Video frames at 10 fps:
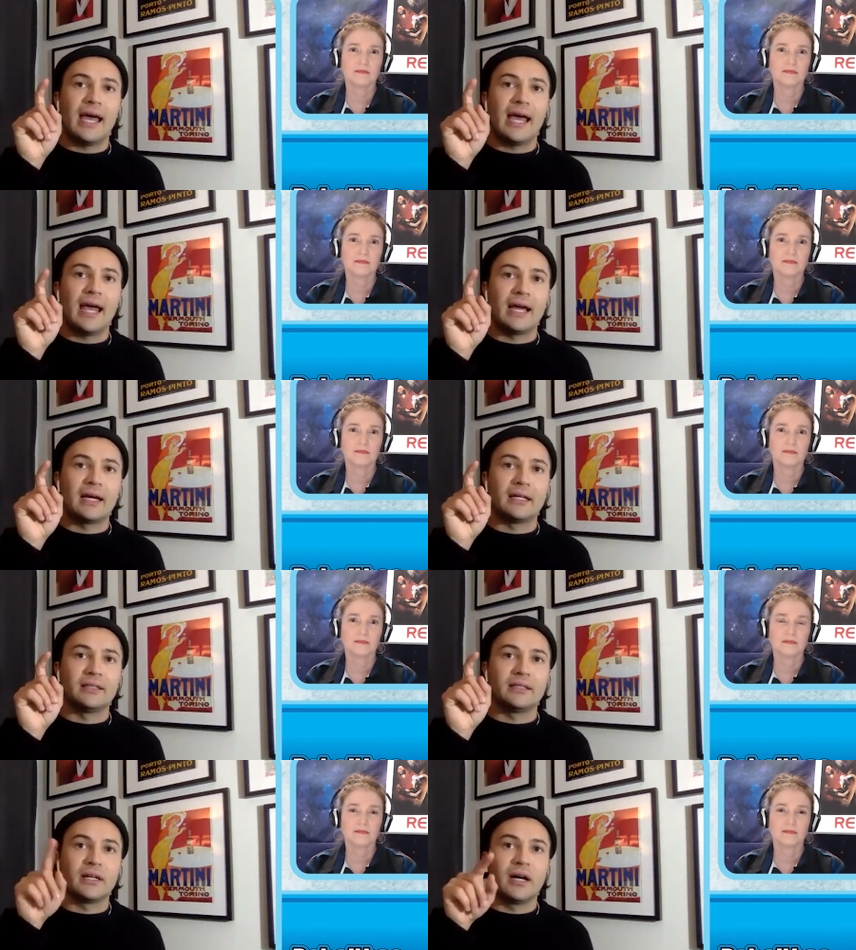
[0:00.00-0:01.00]

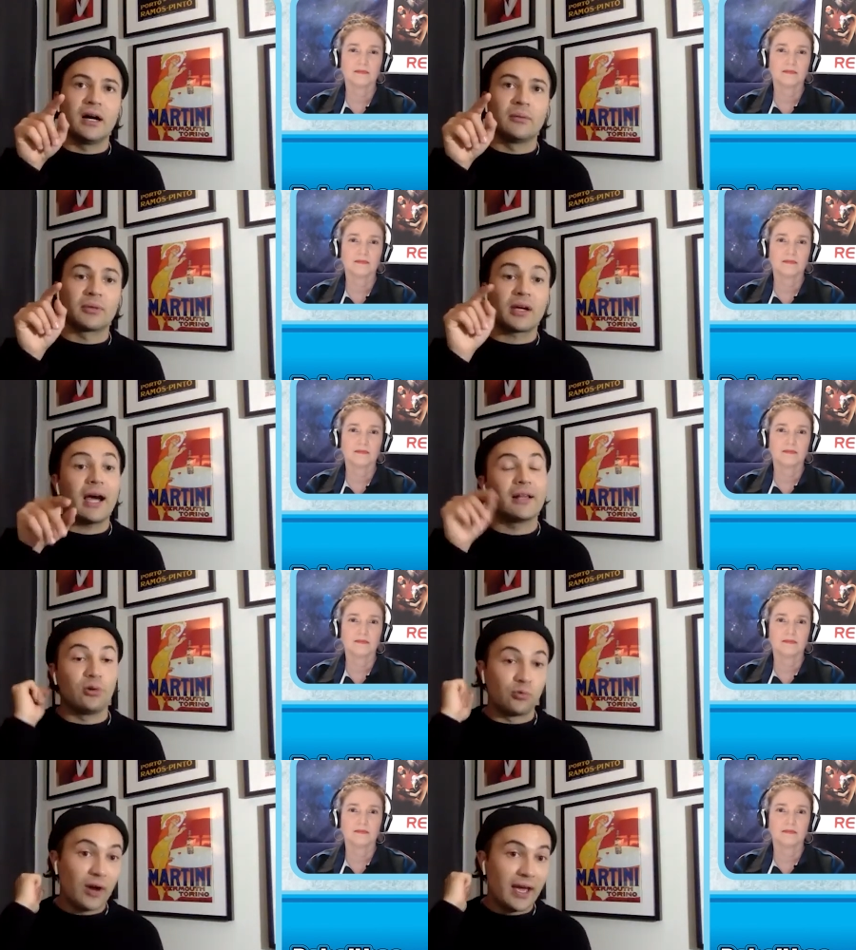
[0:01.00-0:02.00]
Speaker 1: and um,
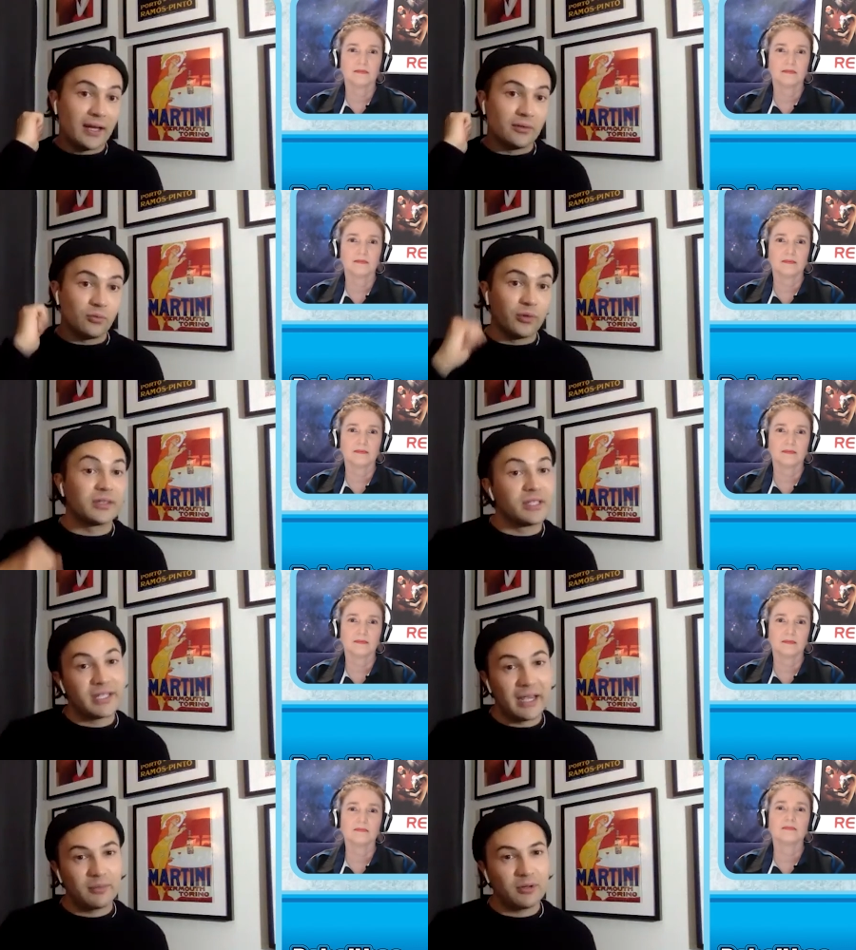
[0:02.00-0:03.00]
Kylo Ren with the
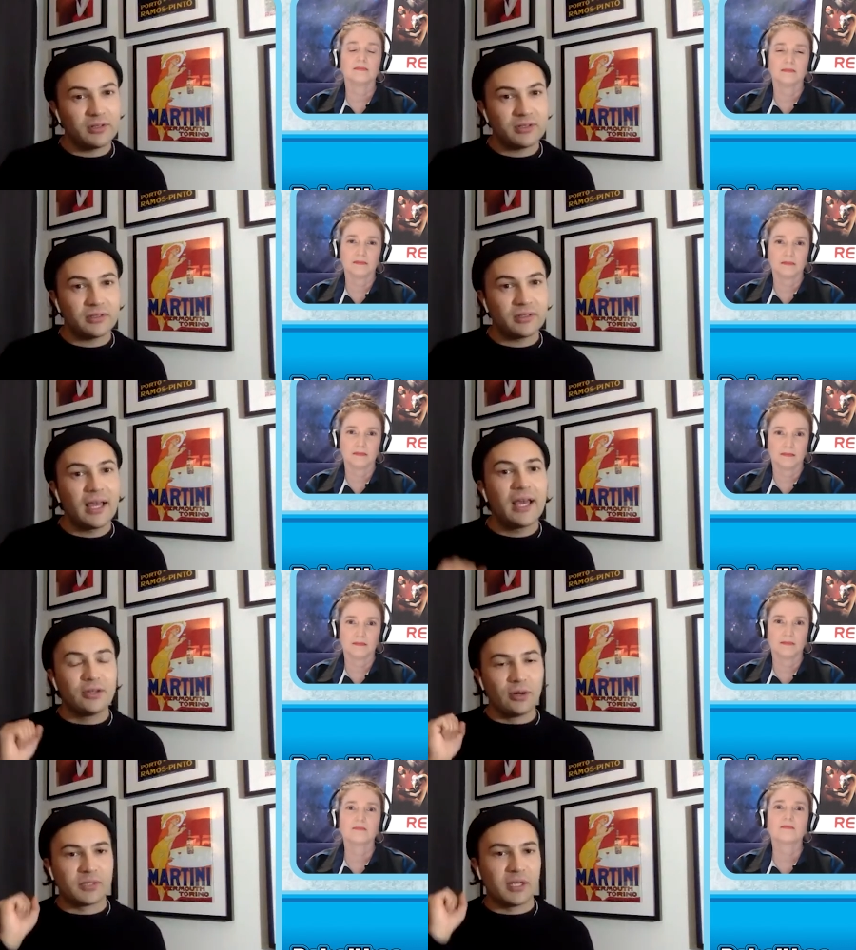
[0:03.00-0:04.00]
sabers.
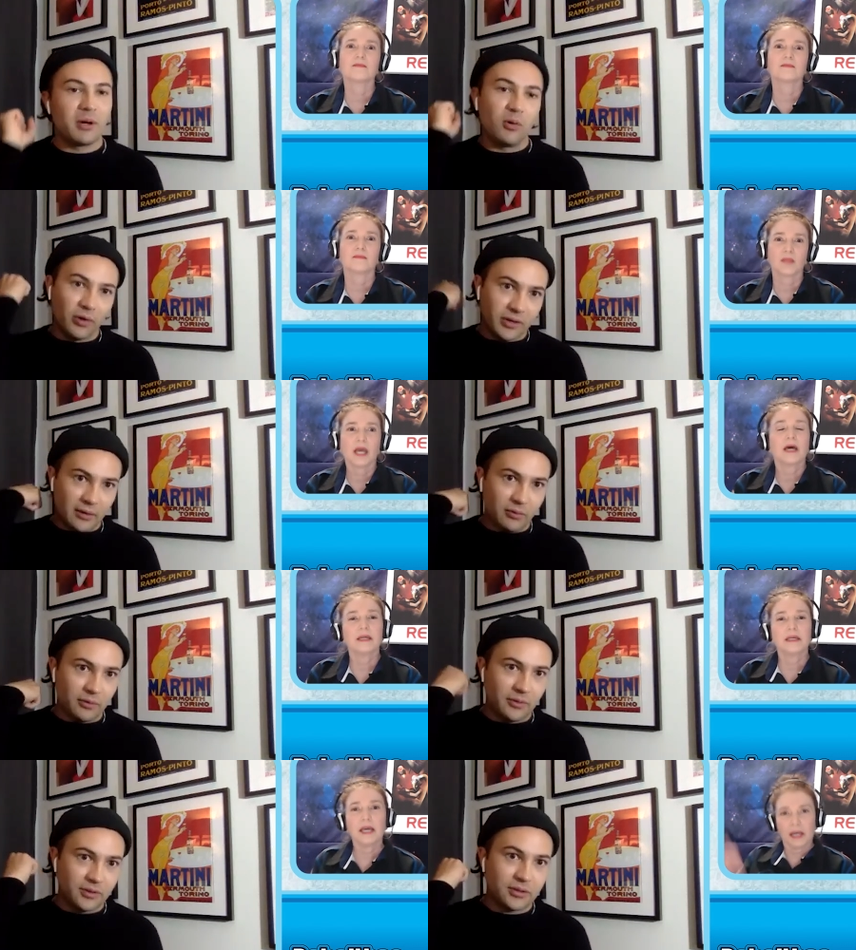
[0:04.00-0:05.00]
You know what I'm talking about? Where they were
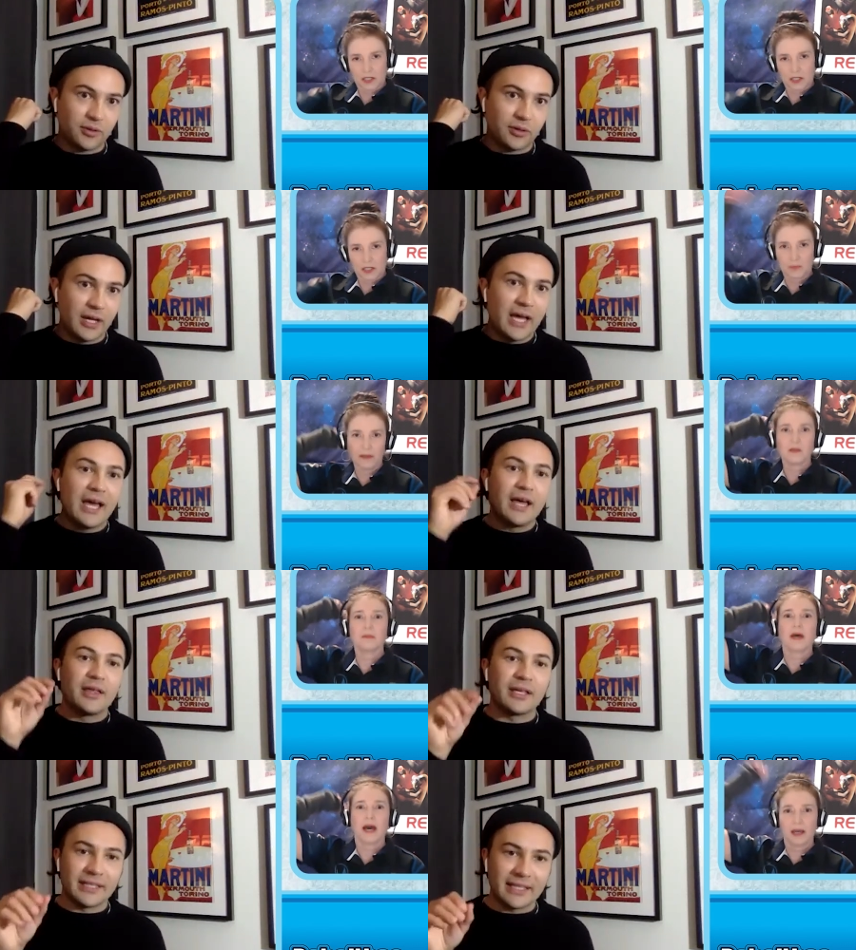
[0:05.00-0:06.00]
yes
Speaker 2: behind the
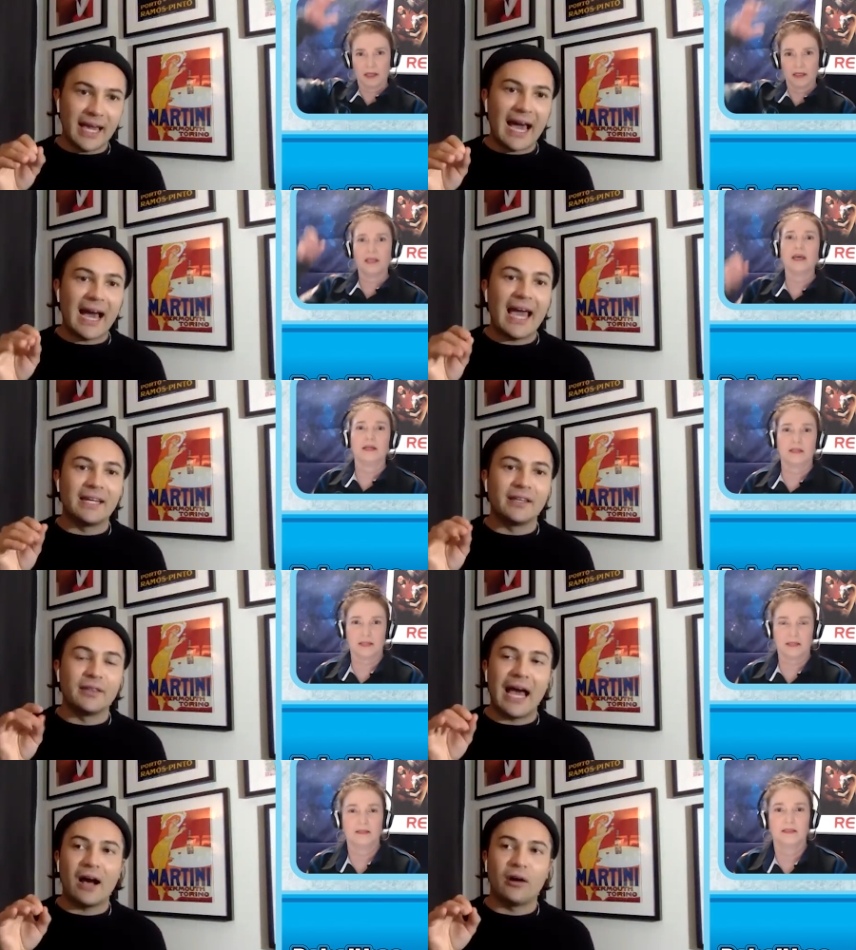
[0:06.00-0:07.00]
back and yeah, yes.
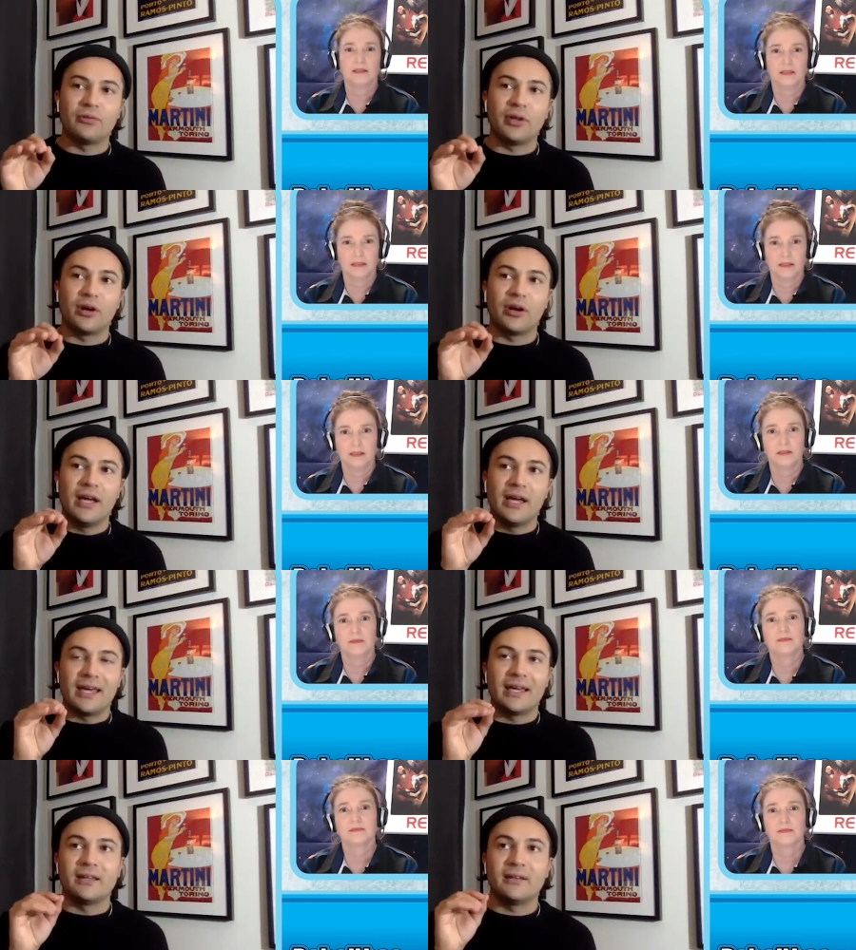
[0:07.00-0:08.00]
and
Speaker 1: how they're
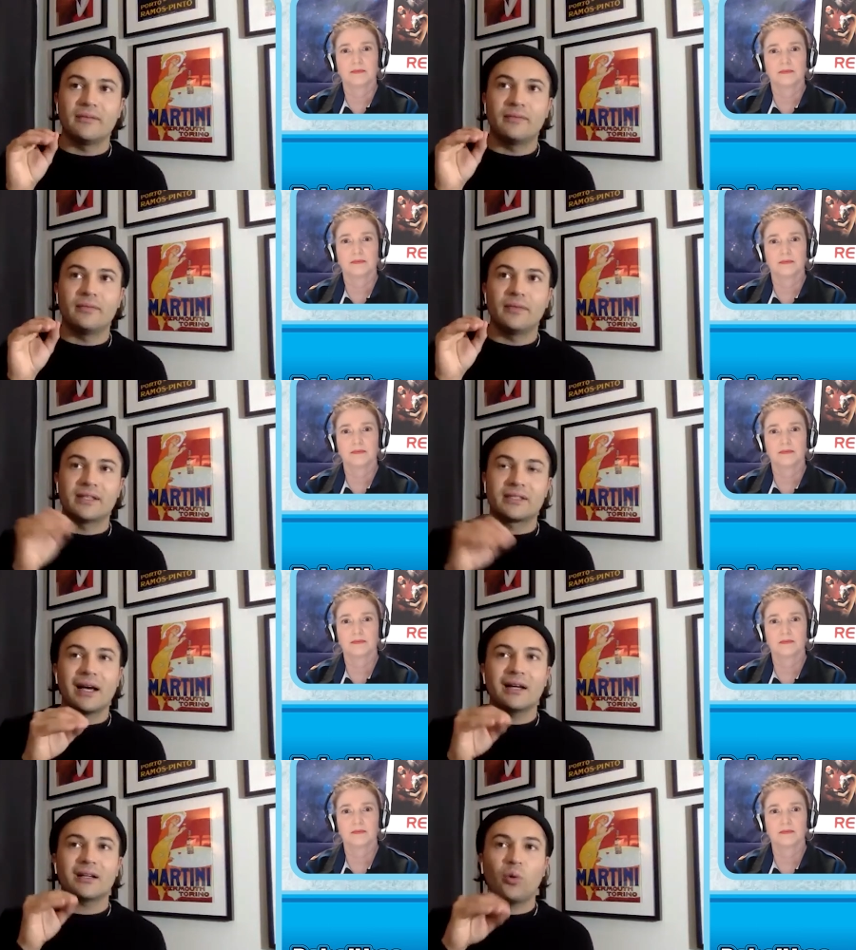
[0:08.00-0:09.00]
it. It's
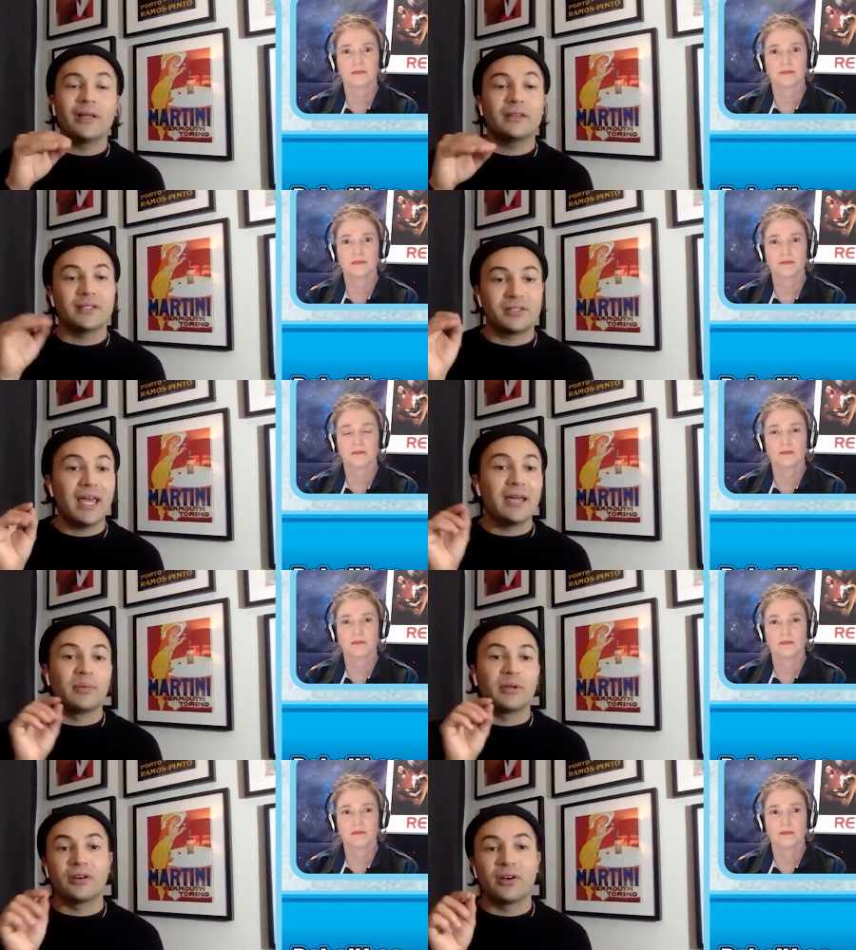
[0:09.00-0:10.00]
not quite the
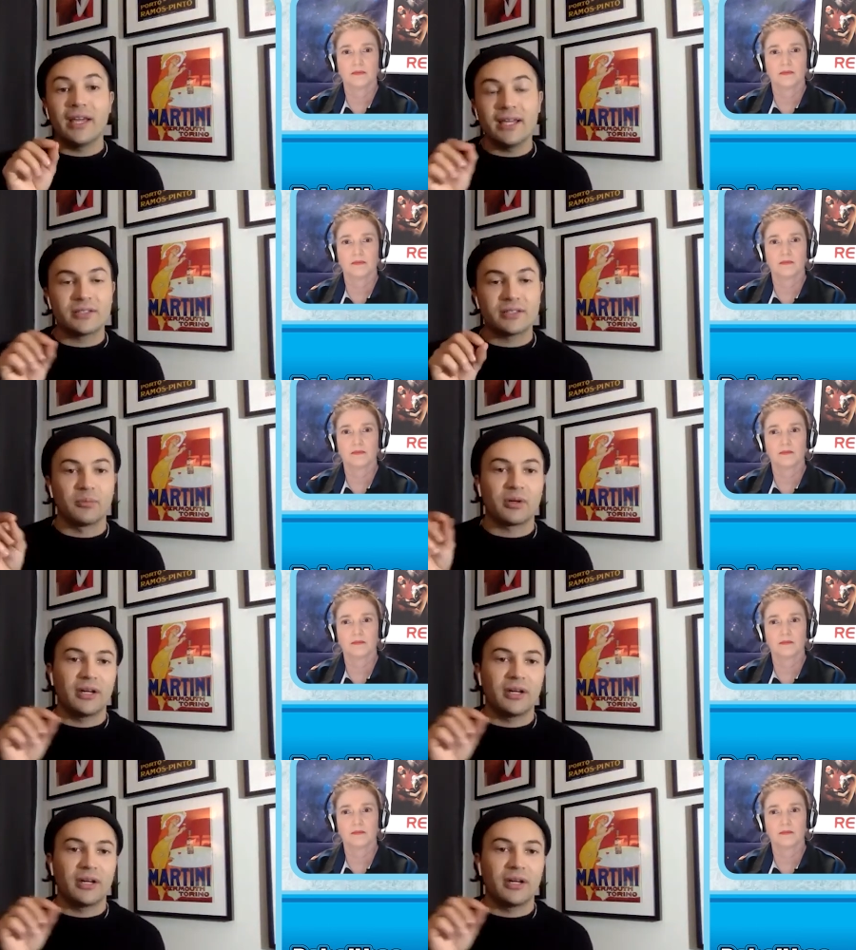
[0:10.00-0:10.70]
same, but there is some